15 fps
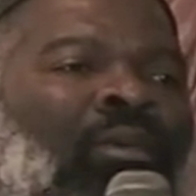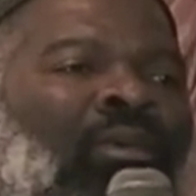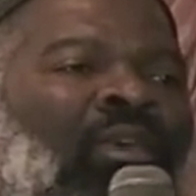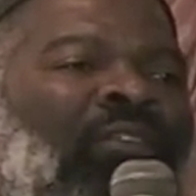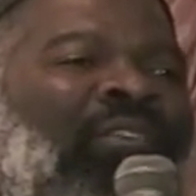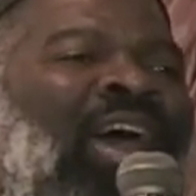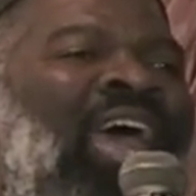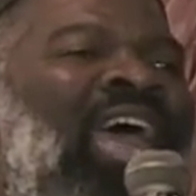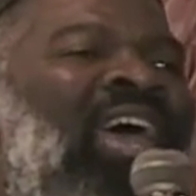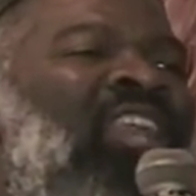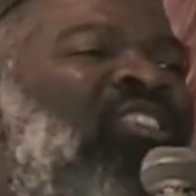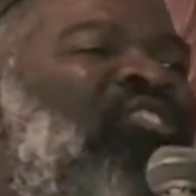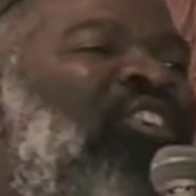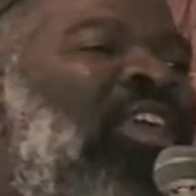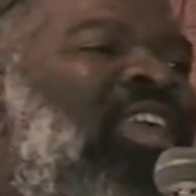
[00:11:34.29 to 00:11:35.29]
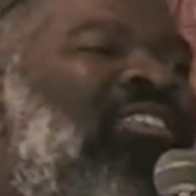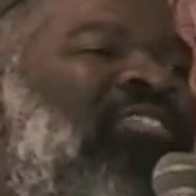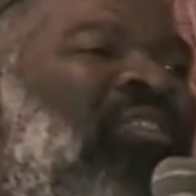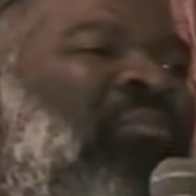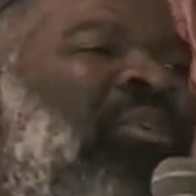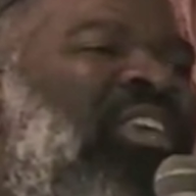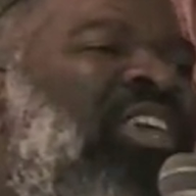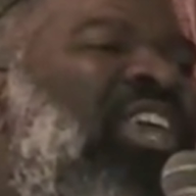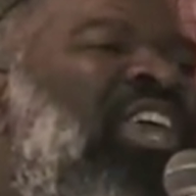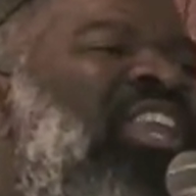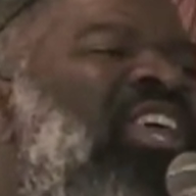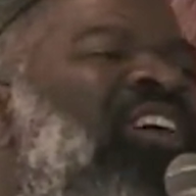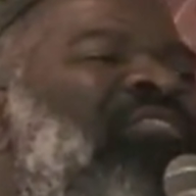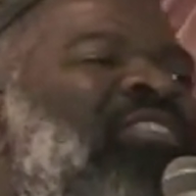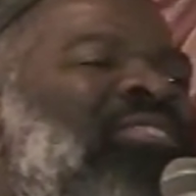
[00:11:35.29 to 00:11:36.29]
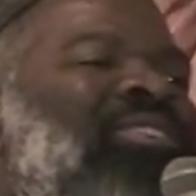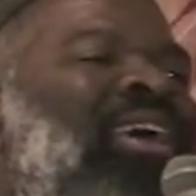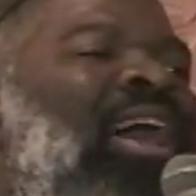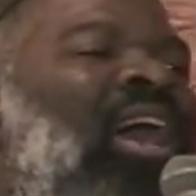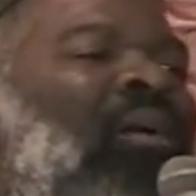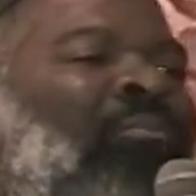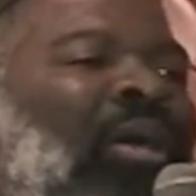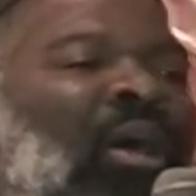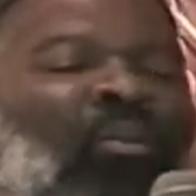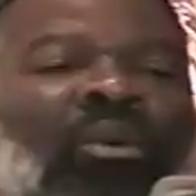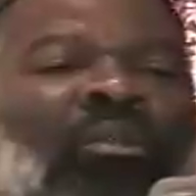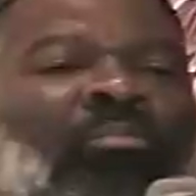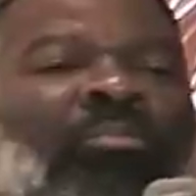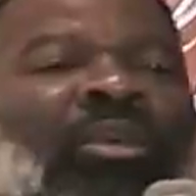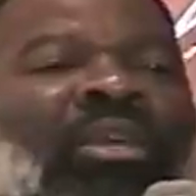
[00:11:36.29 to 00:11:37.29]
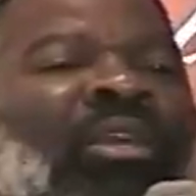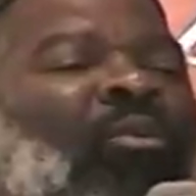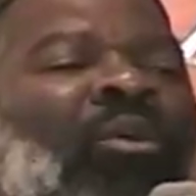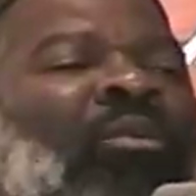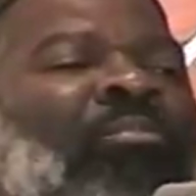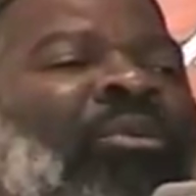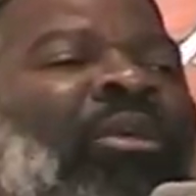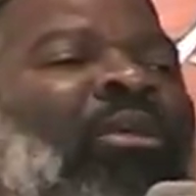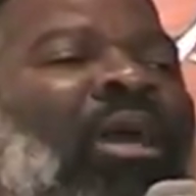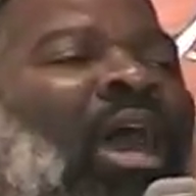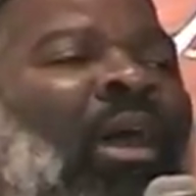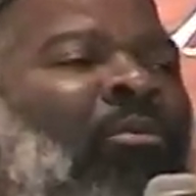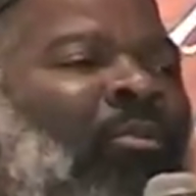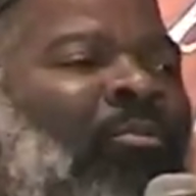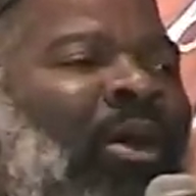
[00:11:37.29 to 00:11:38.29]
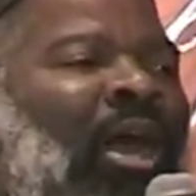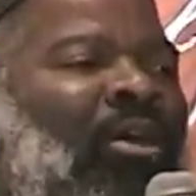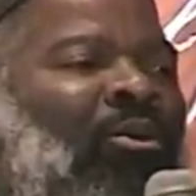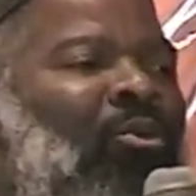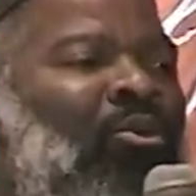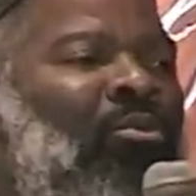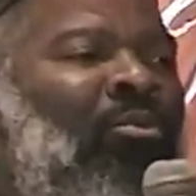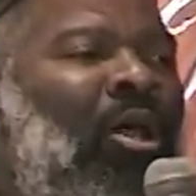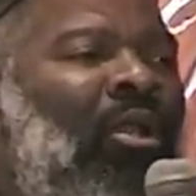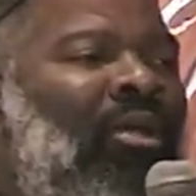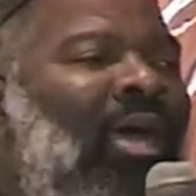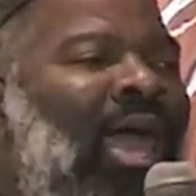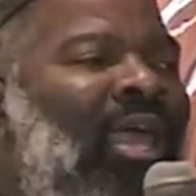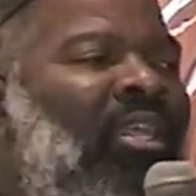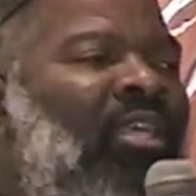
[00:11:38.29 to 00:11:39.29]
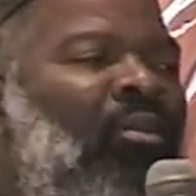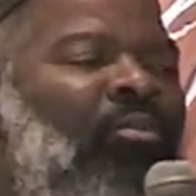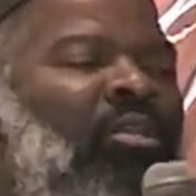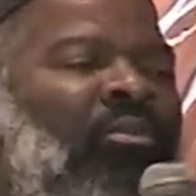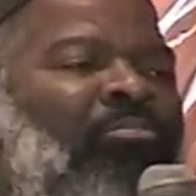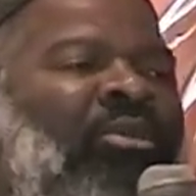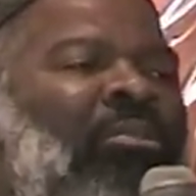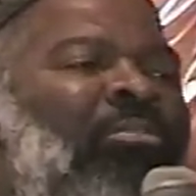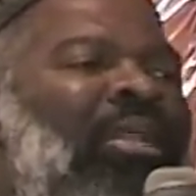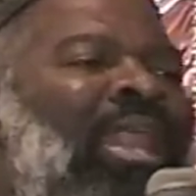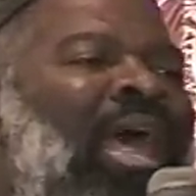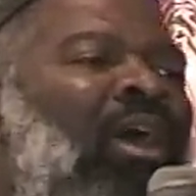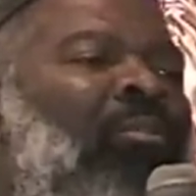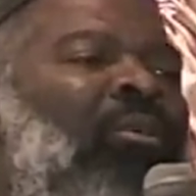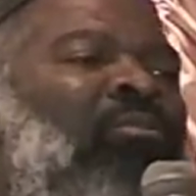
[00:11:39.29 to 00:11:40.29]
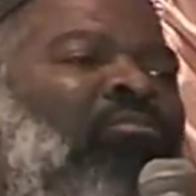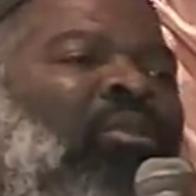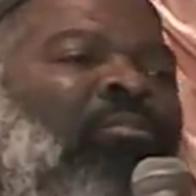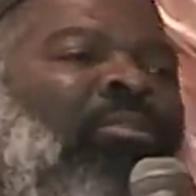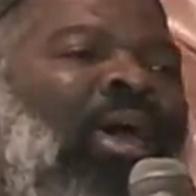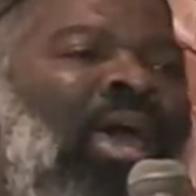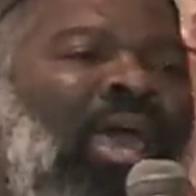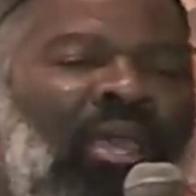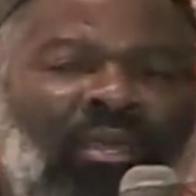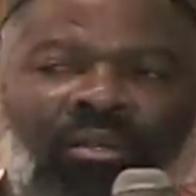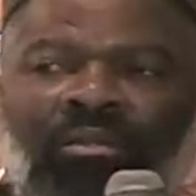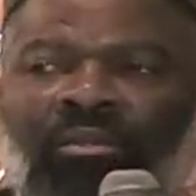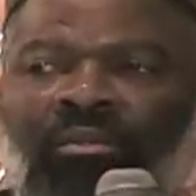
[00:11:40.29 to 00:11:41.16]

if I had a chance to be any of the Sahaba, it wouldn't be Abu Bakr, Umar, or Ali. It wouldn't be Bilal ibn Rabah.